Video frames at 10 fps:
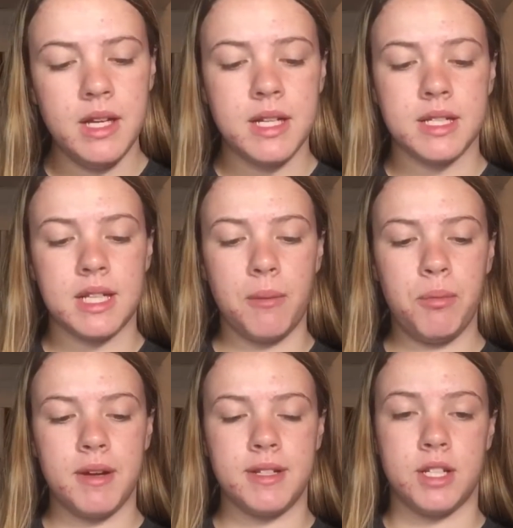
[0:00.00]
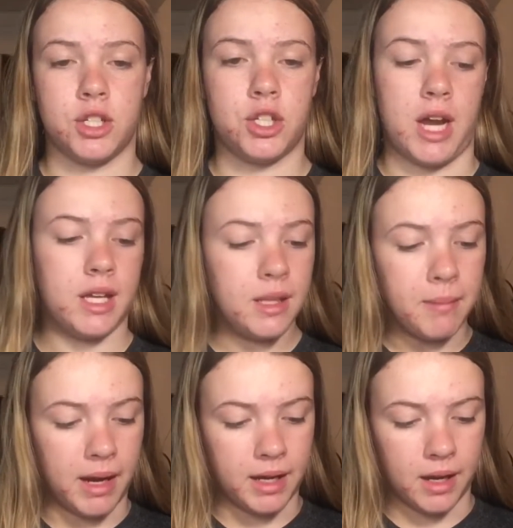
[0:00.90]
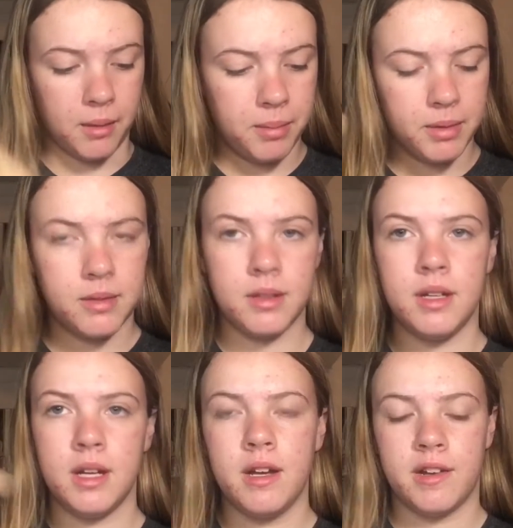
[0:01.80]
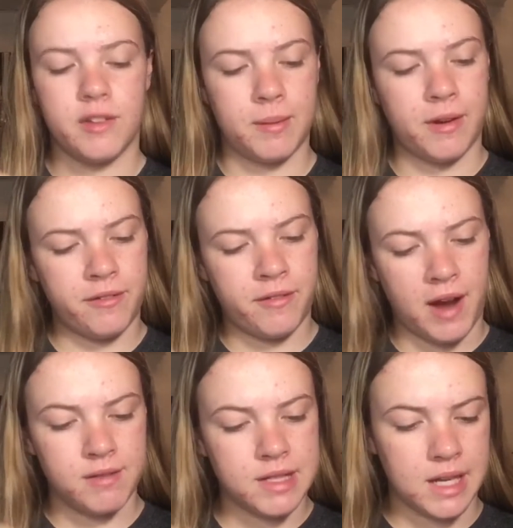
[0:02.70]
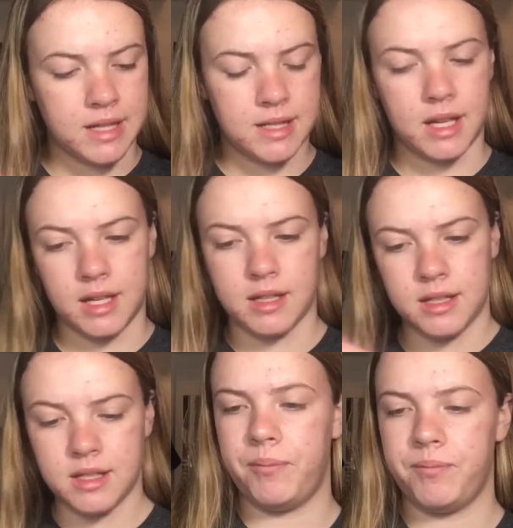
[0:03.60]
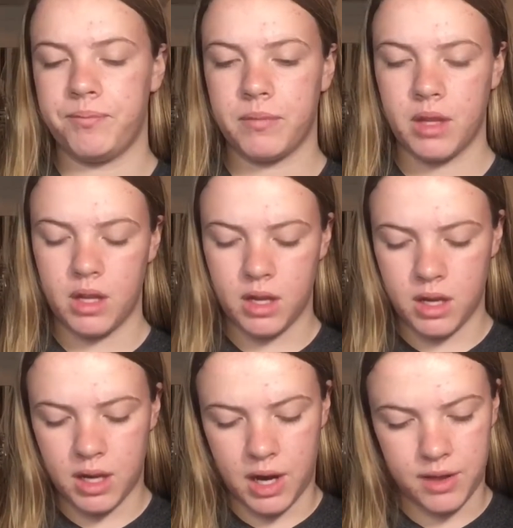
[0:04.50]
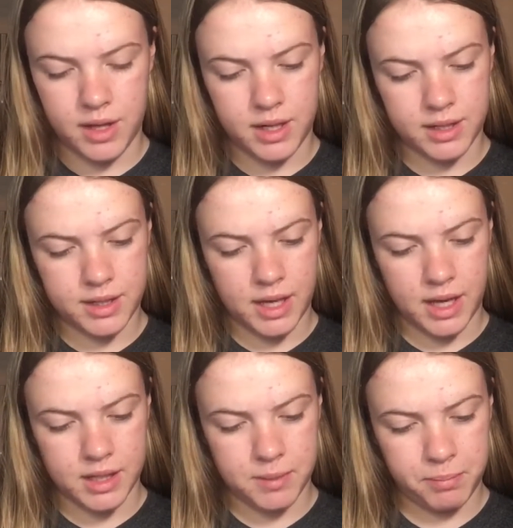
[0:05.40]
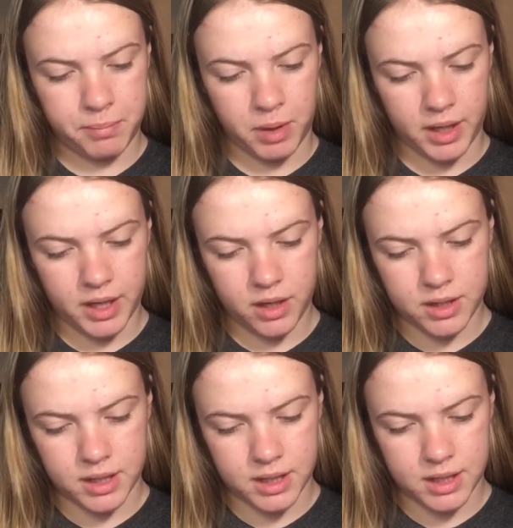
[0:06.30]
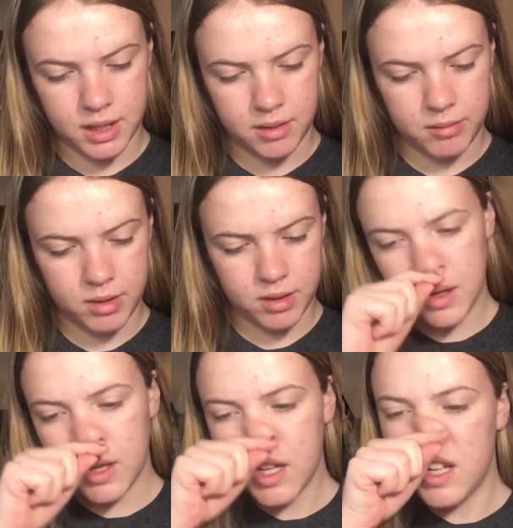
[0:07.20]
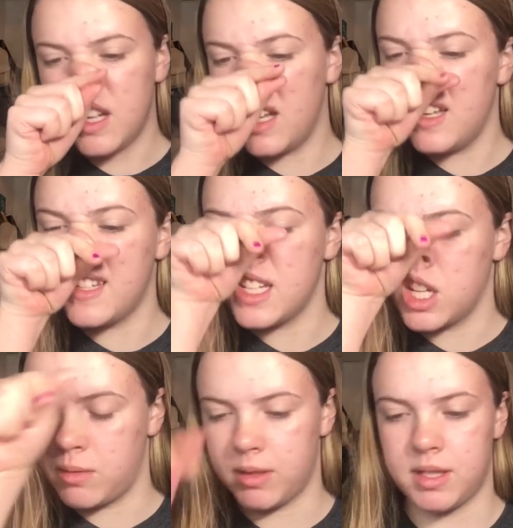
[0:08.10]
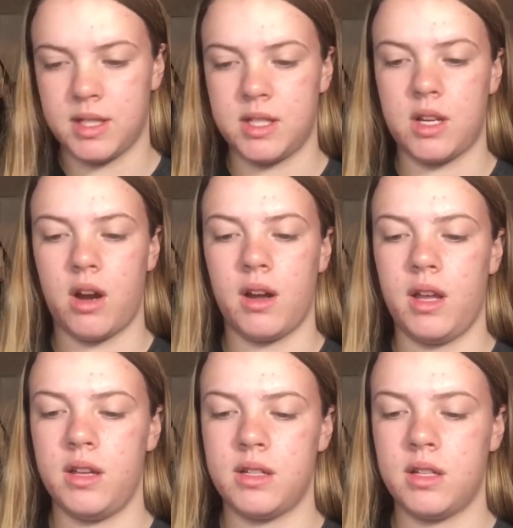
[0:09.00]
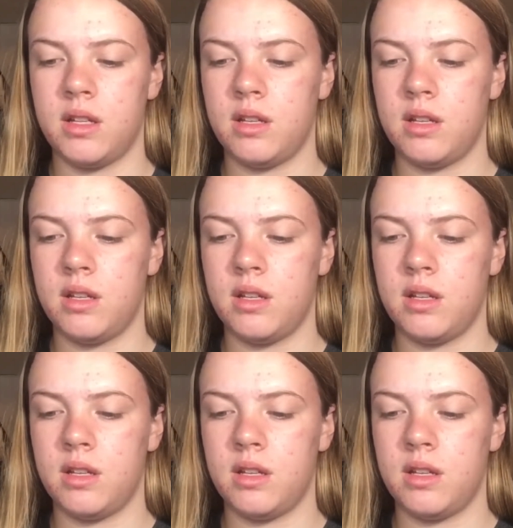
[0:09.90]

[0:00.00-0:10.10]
Step 1, to shake the makeup for about 5 to 10 seconds. And then it says plug in your system. It says you're supposed to start it